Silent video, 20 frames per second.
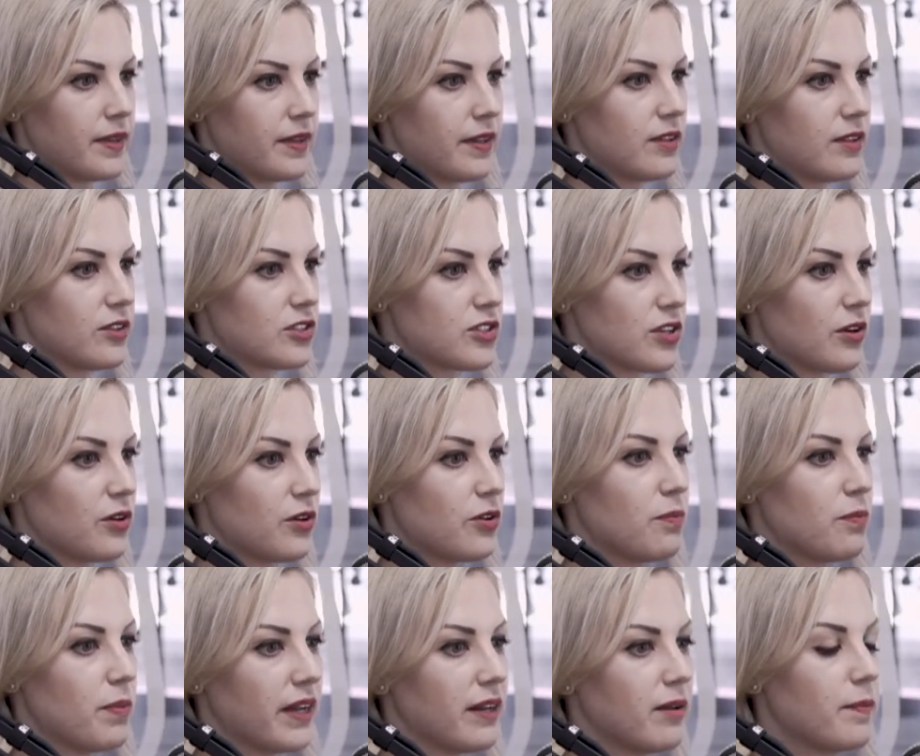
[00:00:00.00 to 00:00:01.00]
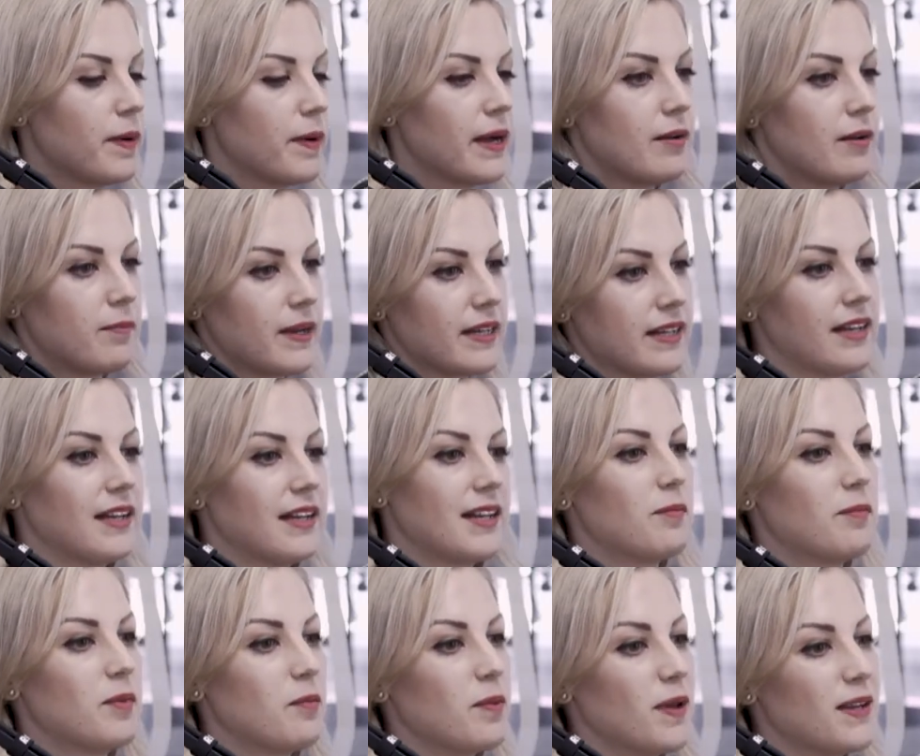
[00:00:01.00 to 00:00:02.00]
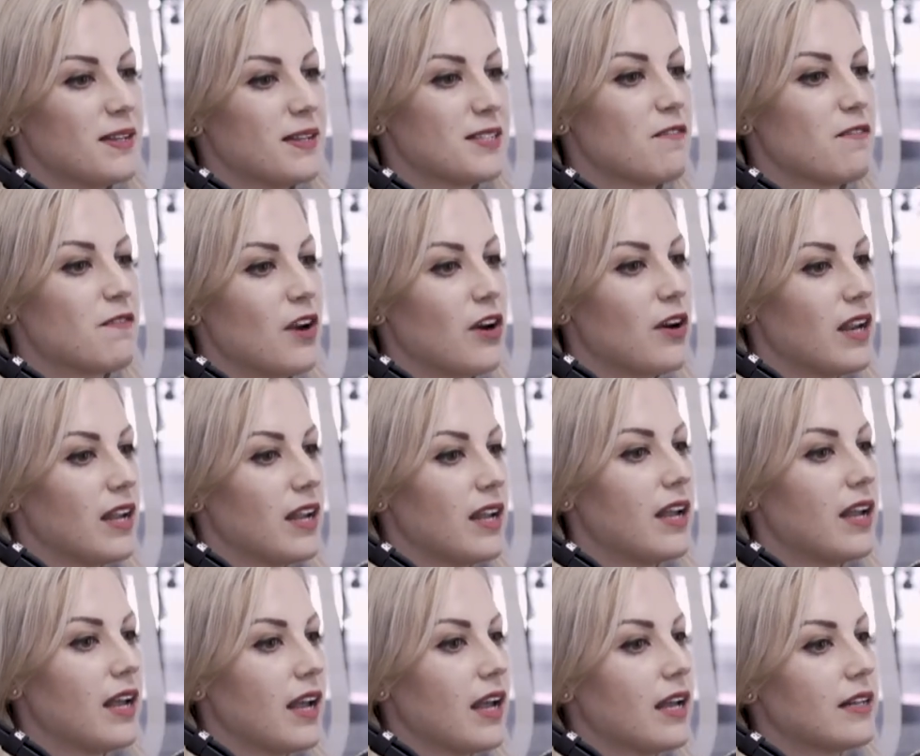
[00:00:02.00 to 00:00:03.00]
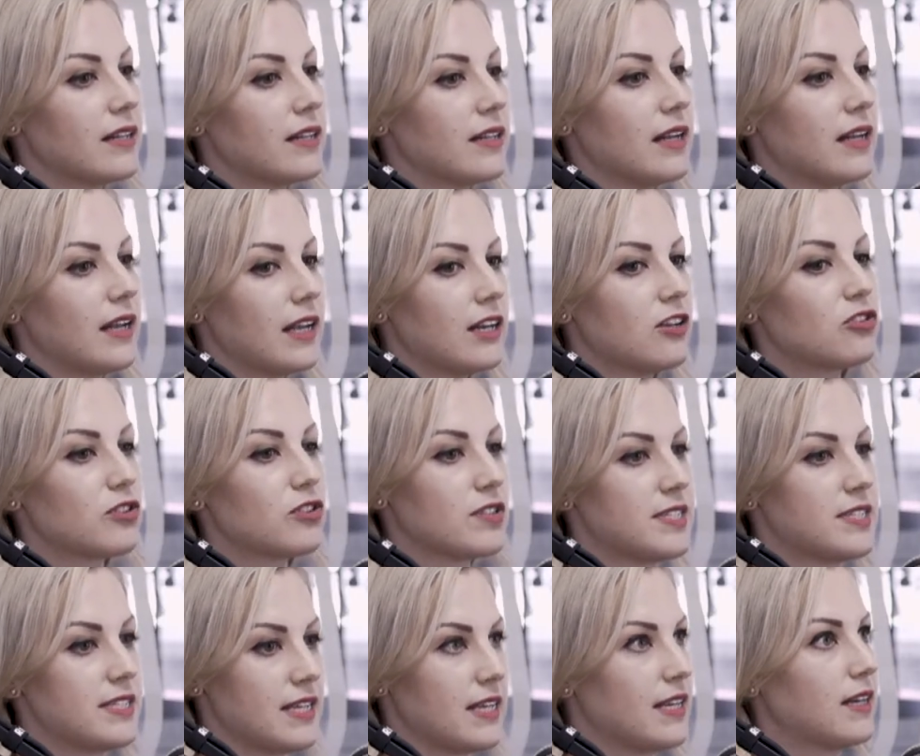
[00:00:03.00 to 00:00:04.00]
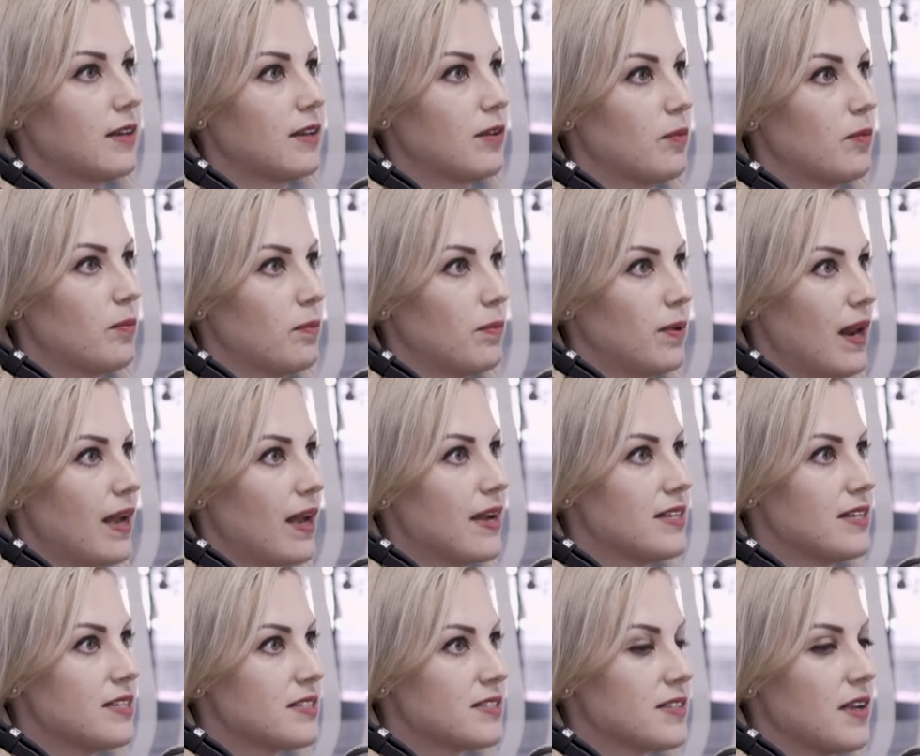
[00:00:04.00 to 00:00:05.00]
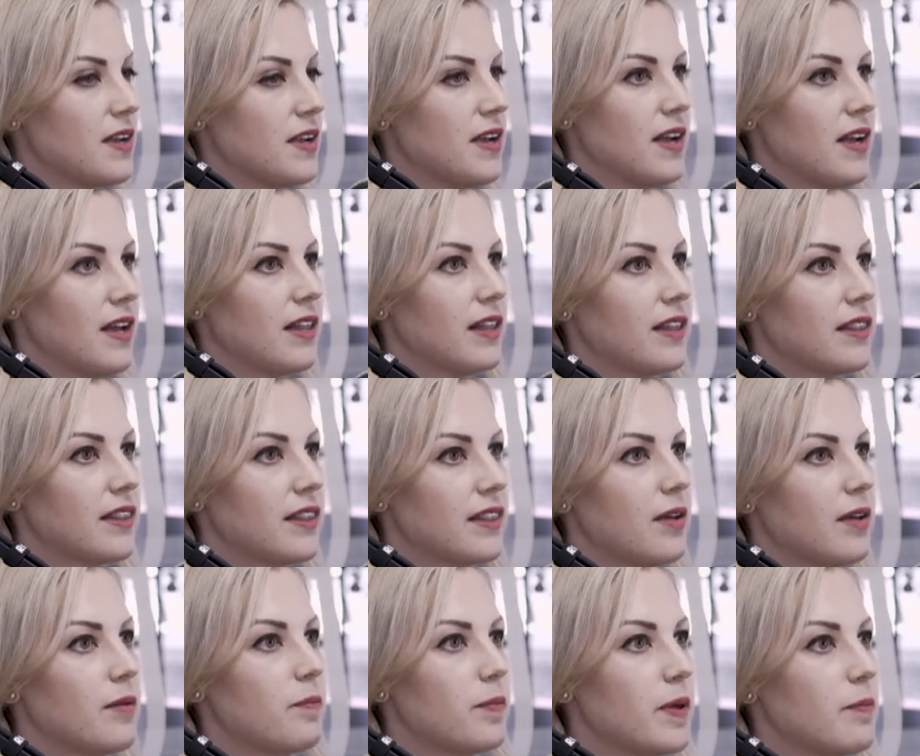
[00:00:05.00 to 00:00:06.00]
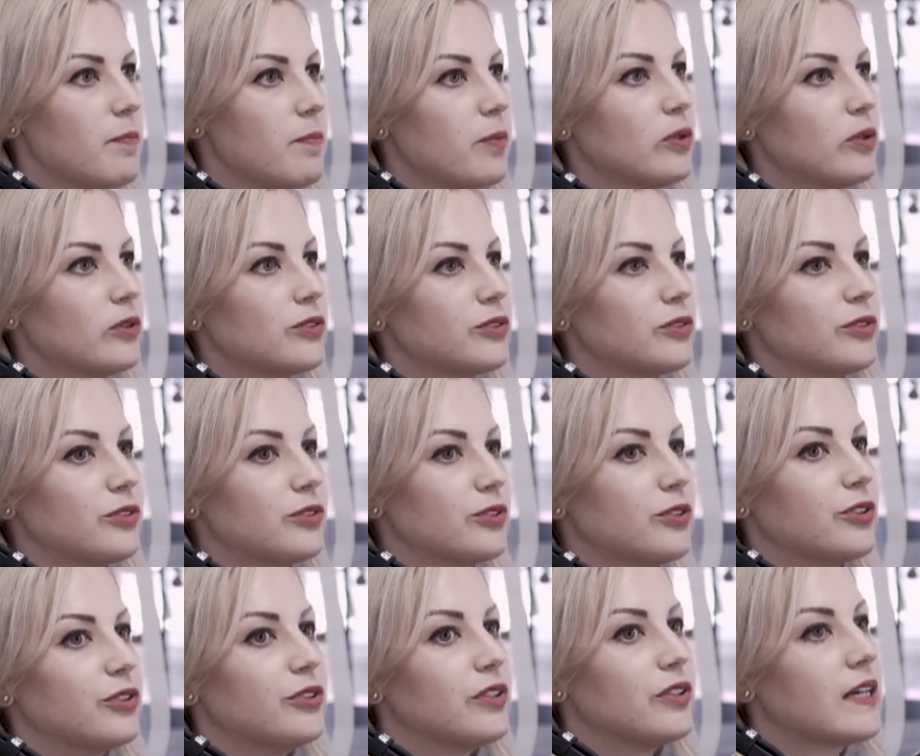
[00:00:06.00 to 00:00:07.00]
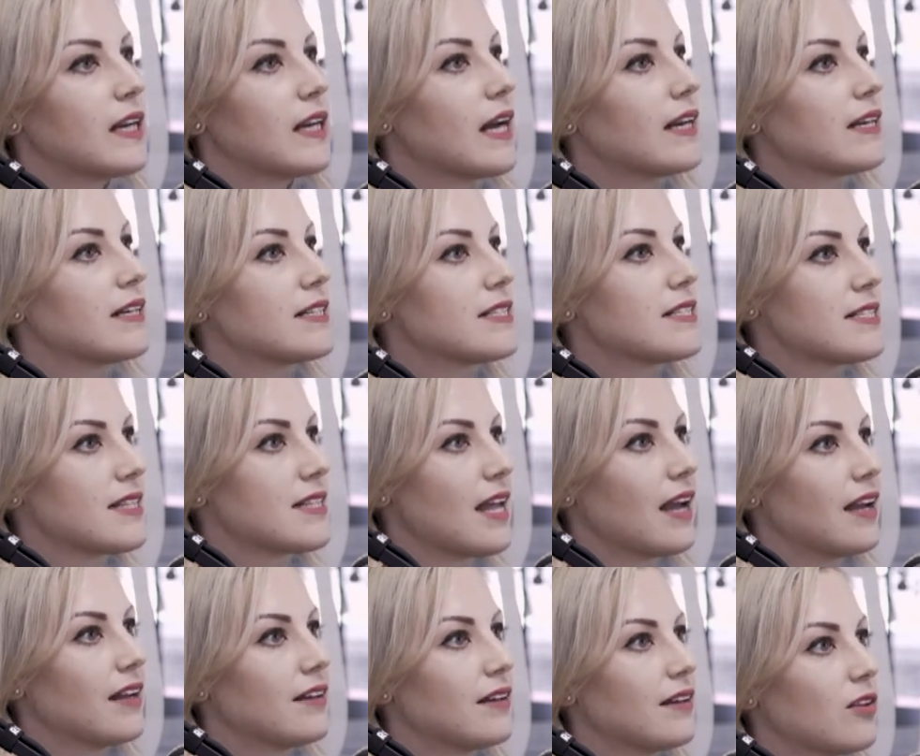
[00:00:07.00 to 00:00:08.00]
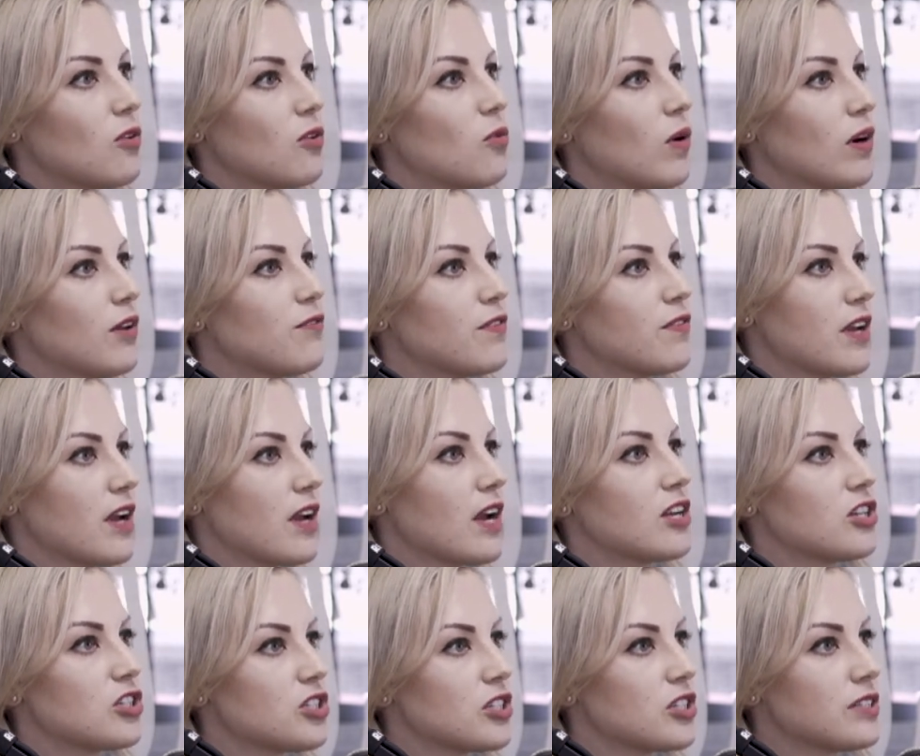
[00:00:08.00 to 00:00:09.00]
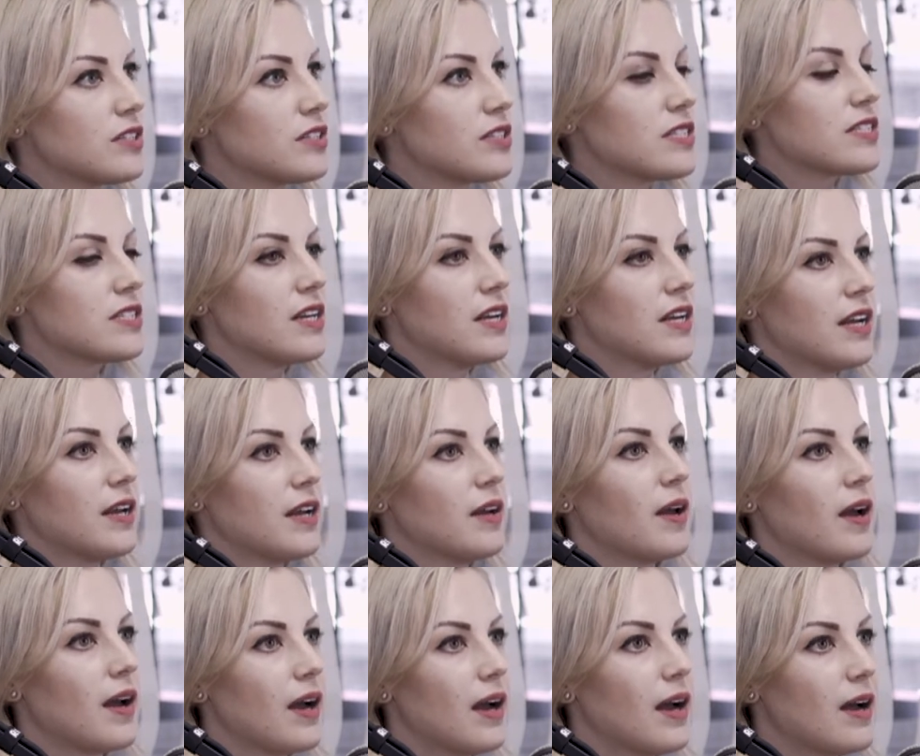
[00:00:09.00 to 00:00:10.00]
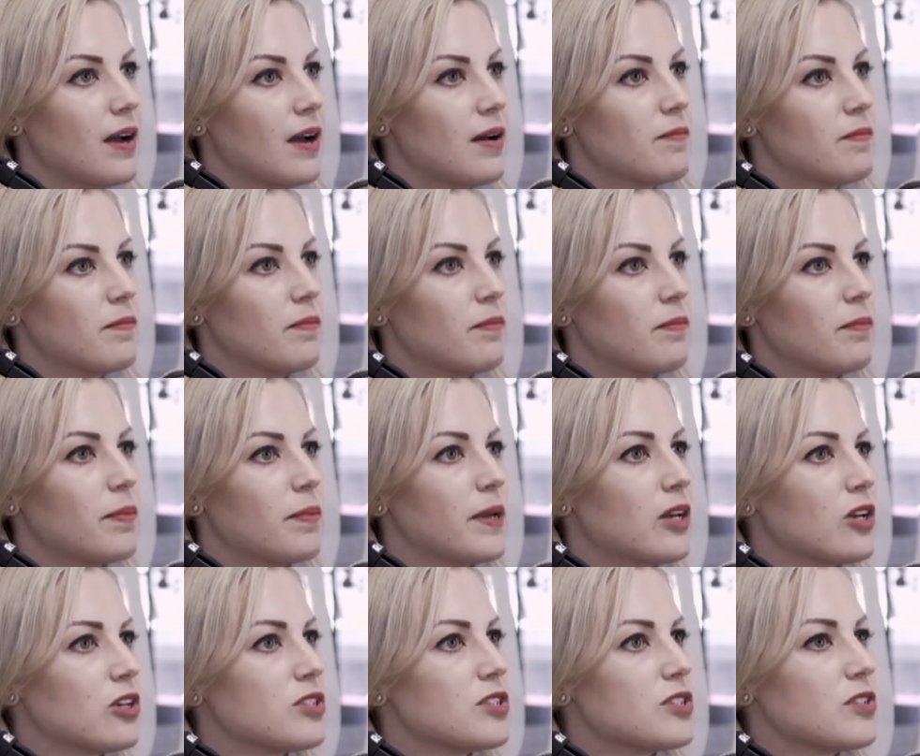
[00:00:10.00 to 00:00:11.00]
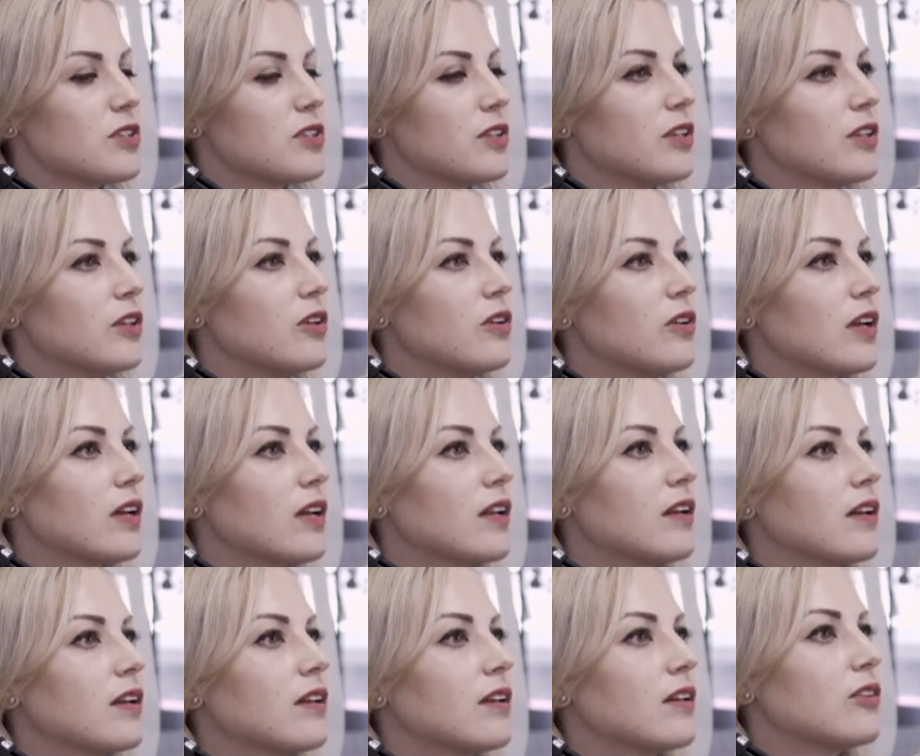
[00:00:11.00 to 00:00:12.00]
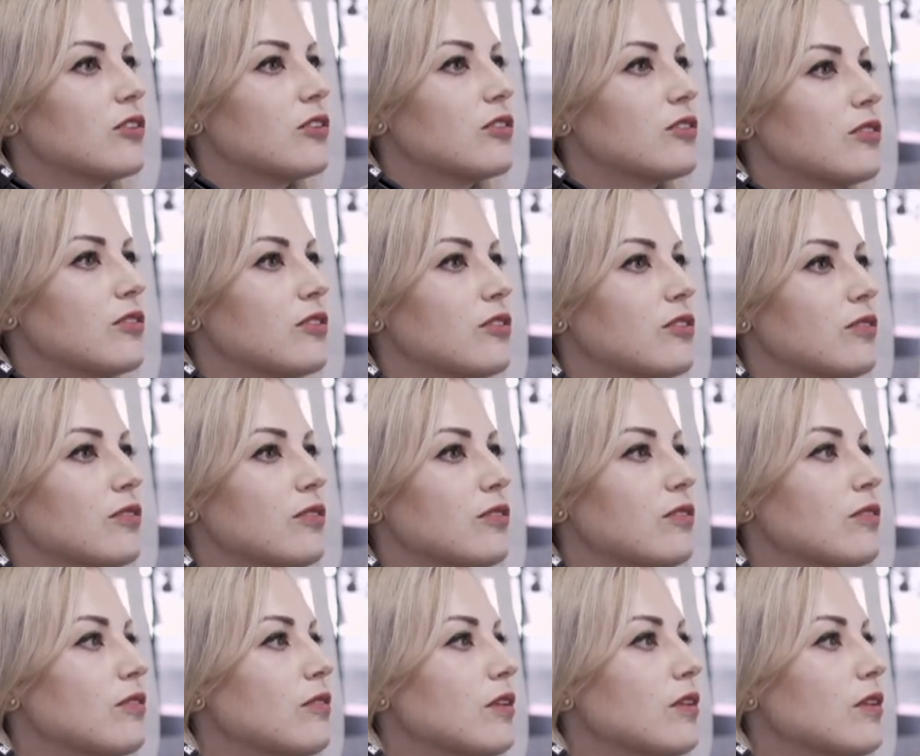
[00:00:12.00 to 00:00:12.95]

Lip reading: So, but Namibia is a very interesting place. People do not understand qualifications, because you can do